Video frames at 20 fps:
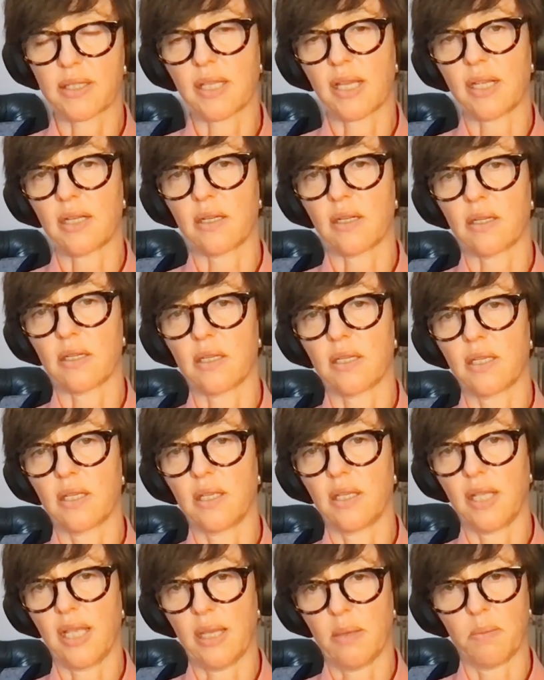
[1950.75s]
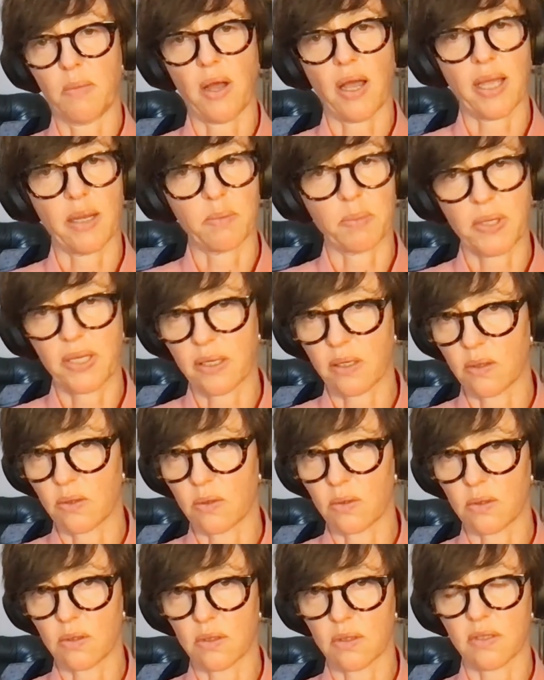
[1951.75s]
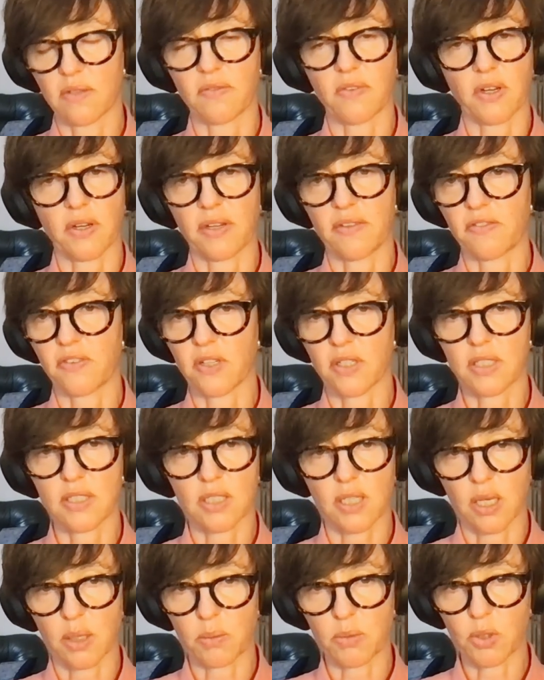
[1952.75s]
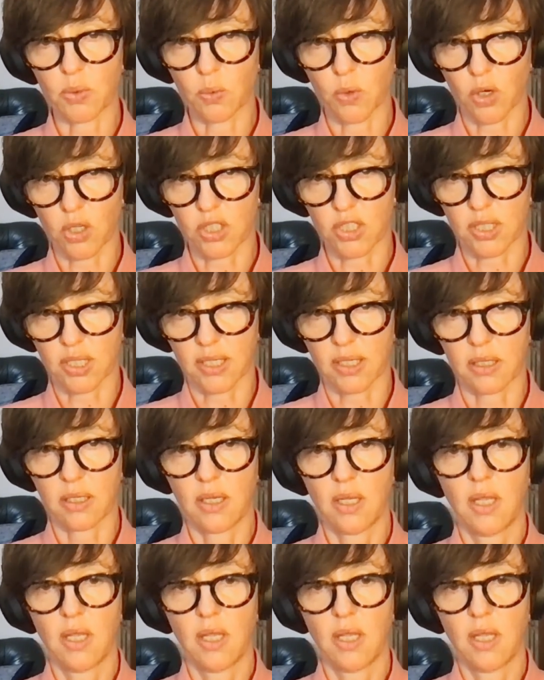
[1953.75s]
then it might peel the very first time you wash it.